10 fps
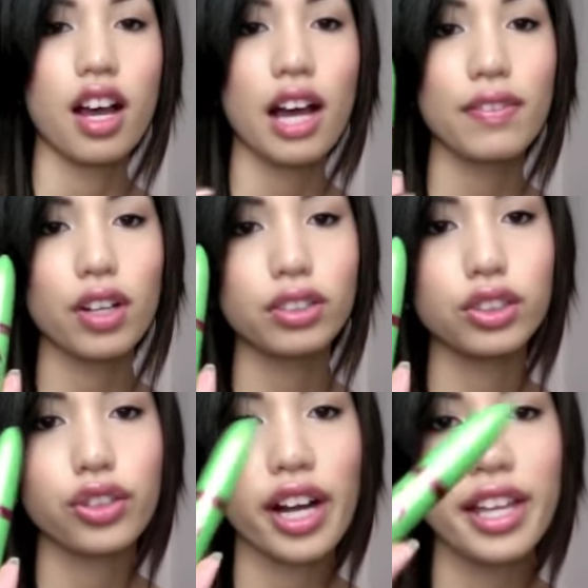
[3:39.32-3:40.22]
I've also
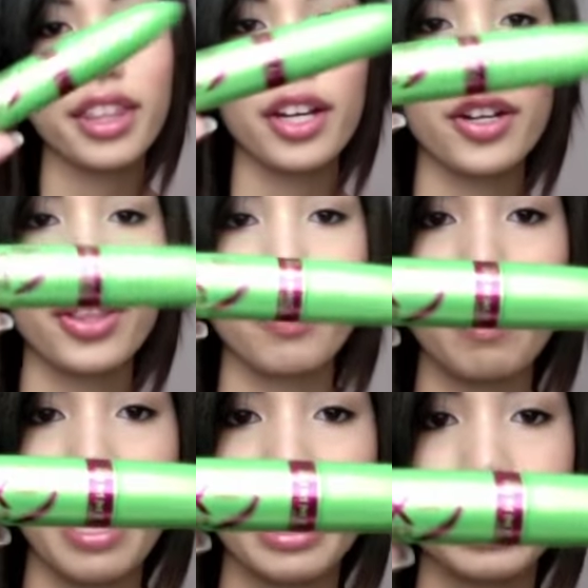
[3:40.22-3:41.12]
tried their The
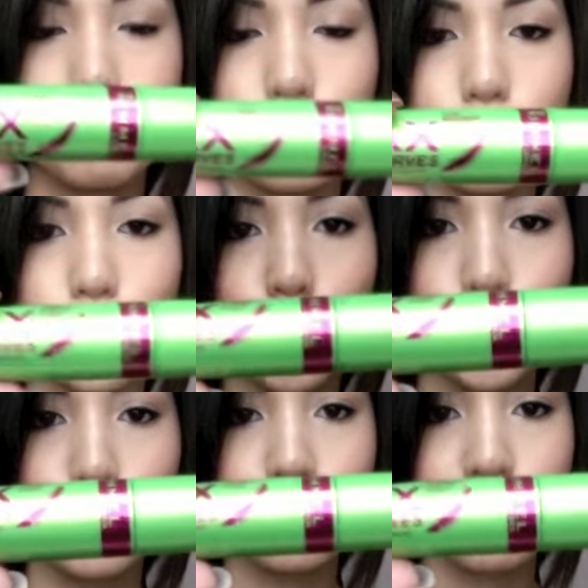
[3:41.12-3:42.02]
Max Bold
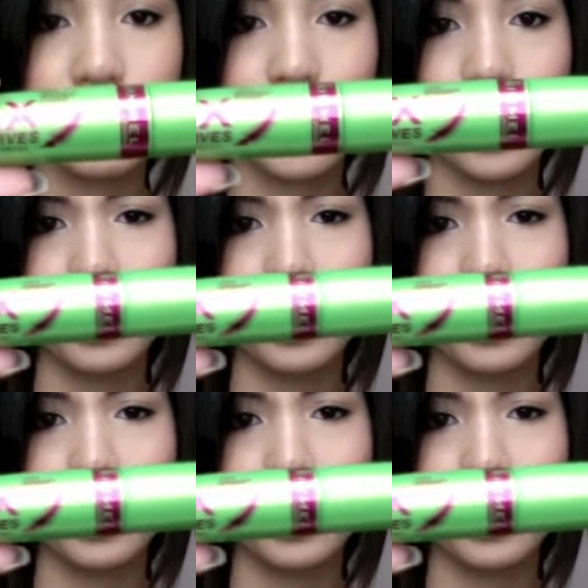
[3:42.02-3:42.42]
Curves Mascara.